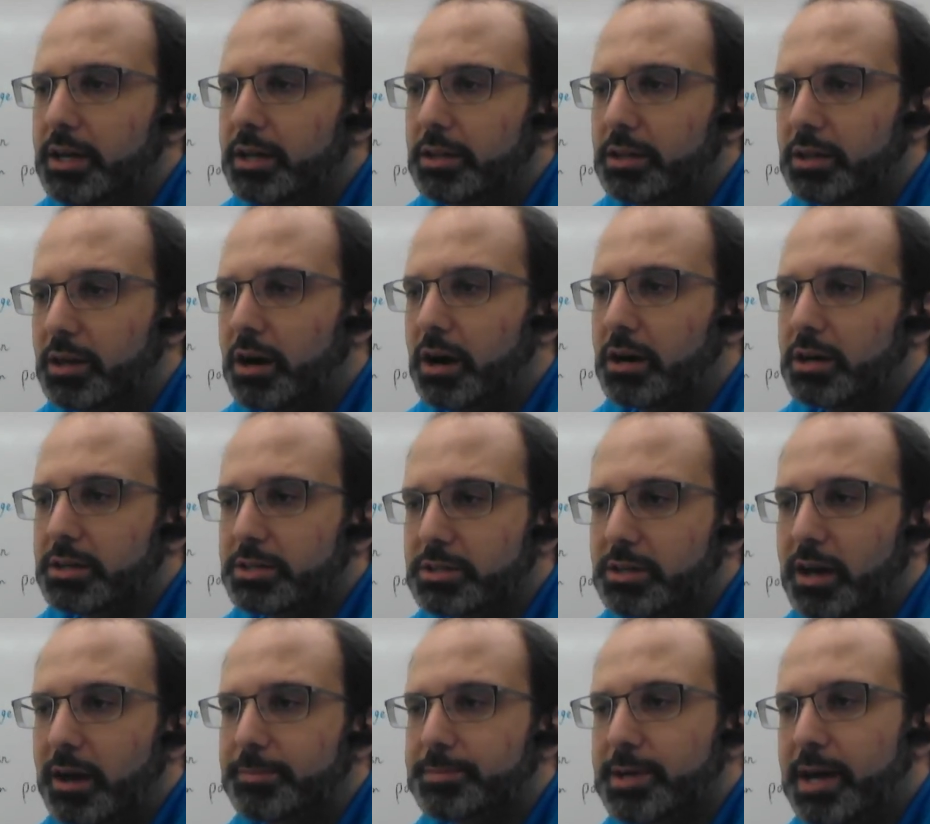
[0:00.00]
The car
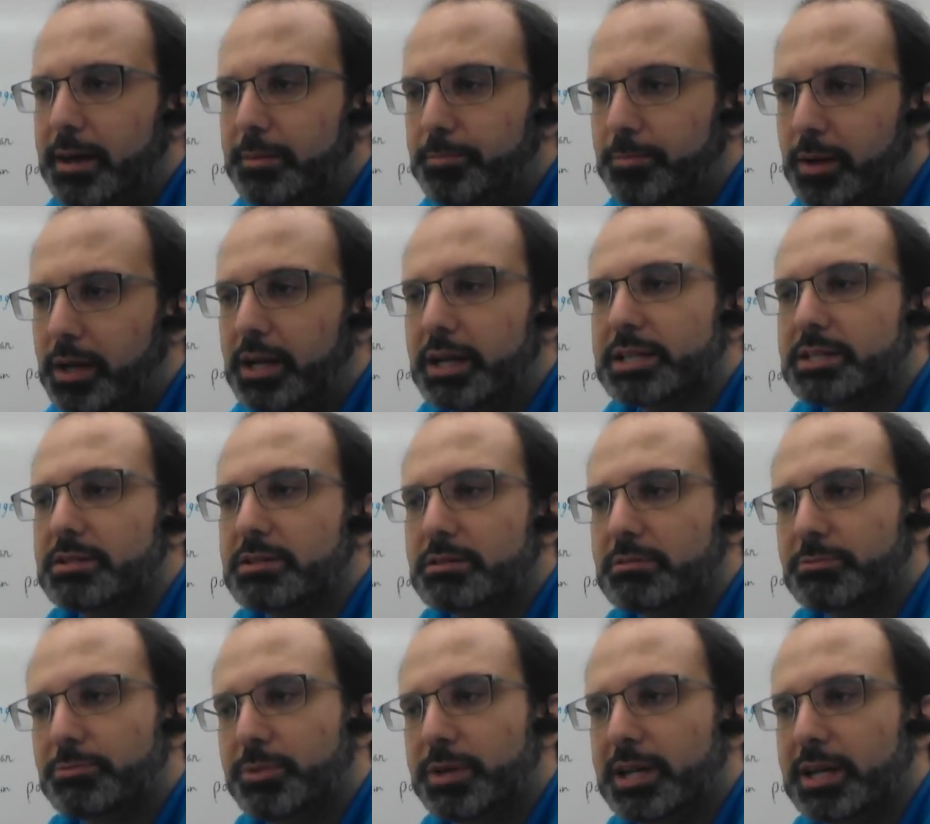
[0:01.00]
stops at
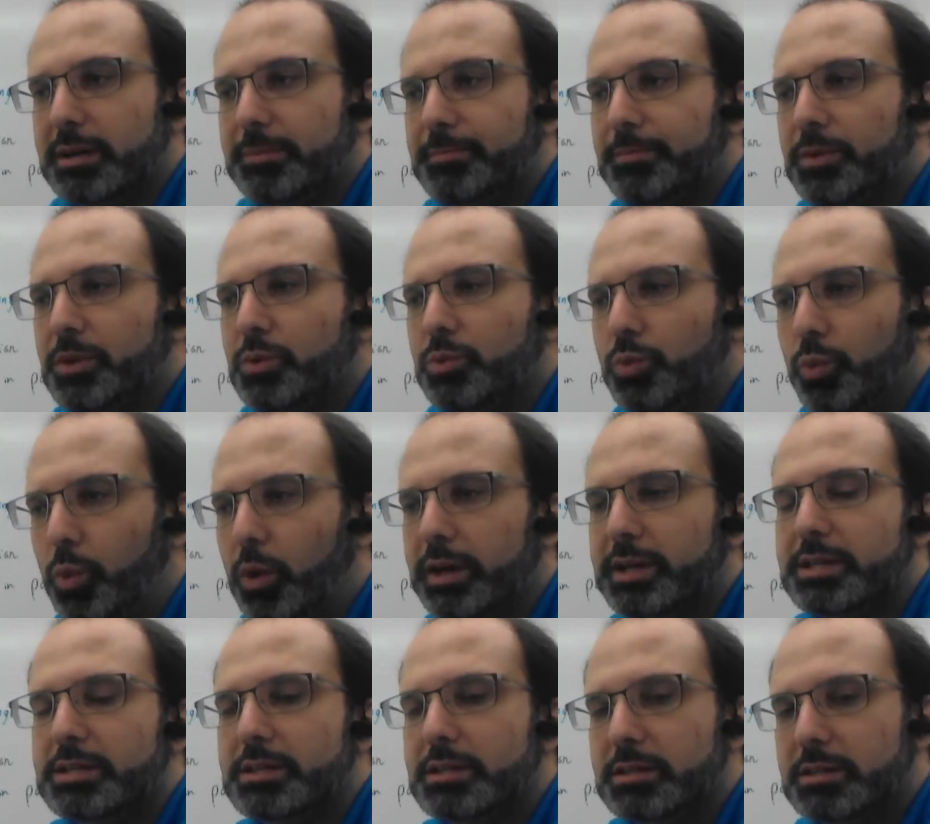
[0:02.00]
+3. What
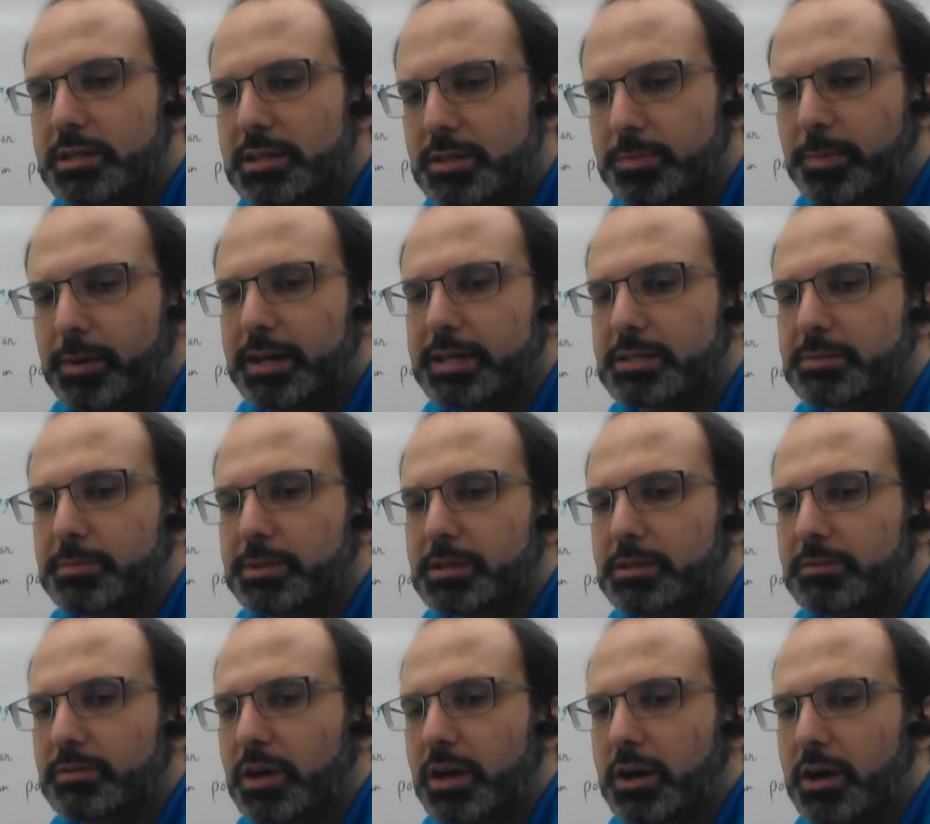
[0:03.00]
is the displacement
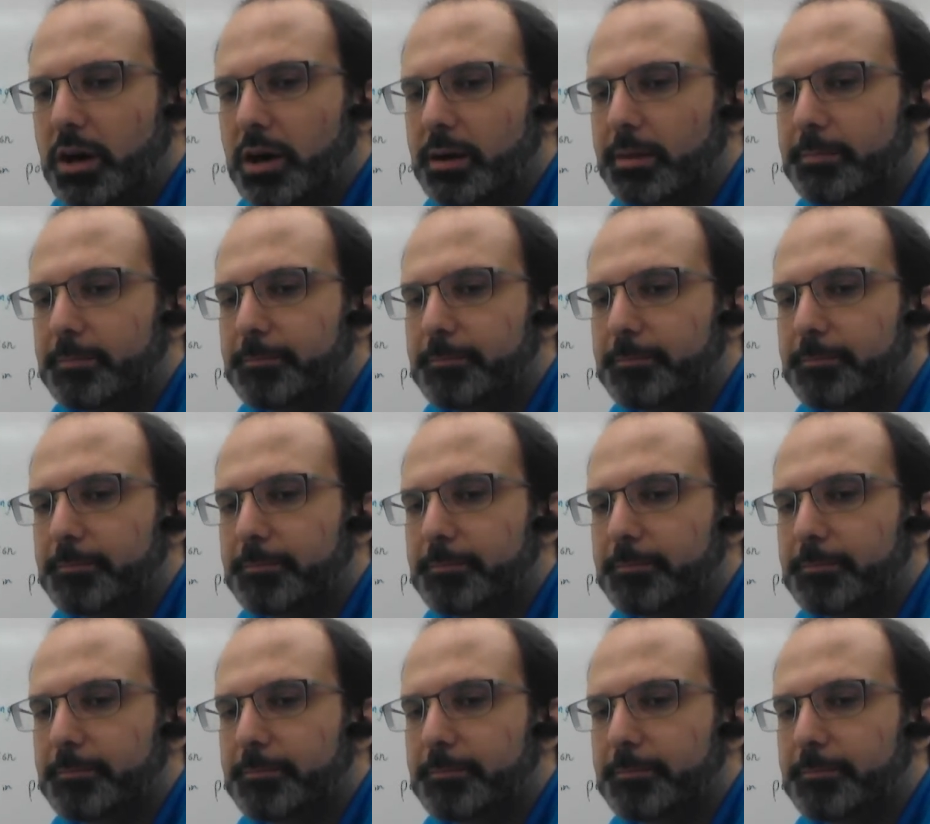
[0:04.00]
of the car?